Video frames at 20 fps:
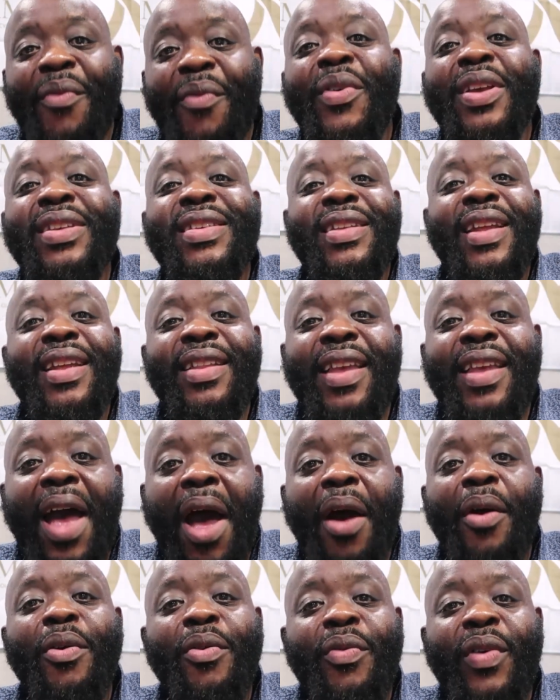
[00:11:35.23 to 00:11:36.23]
visiting the
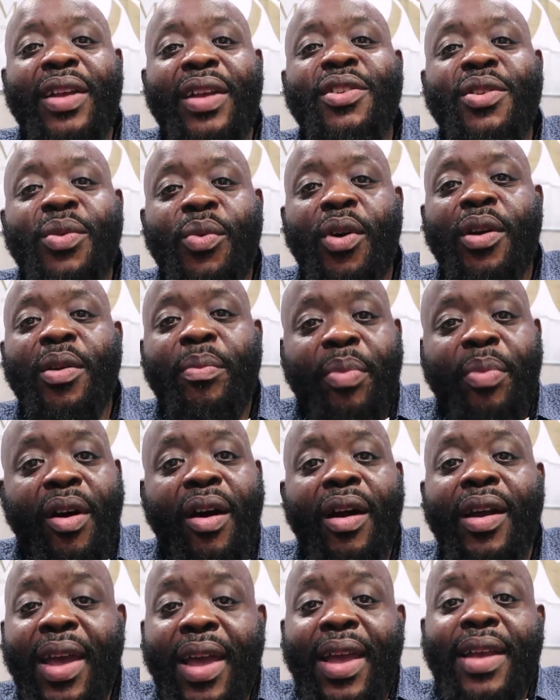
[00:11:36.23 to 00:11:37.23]
Aquaventure water
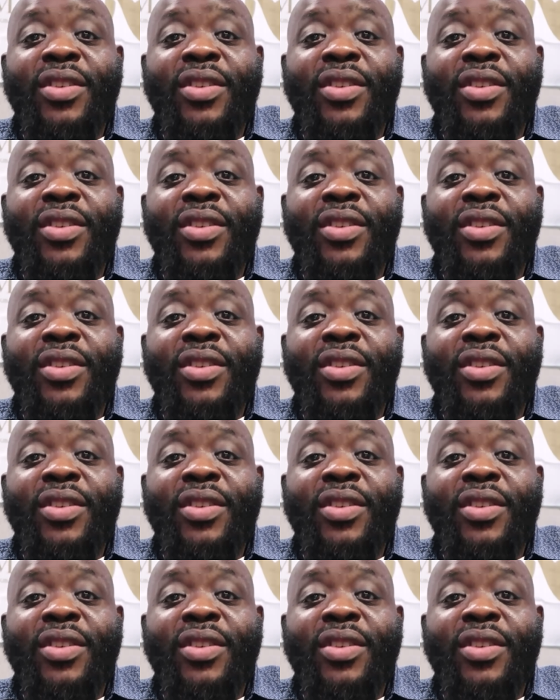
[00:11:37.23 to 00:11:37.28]
park.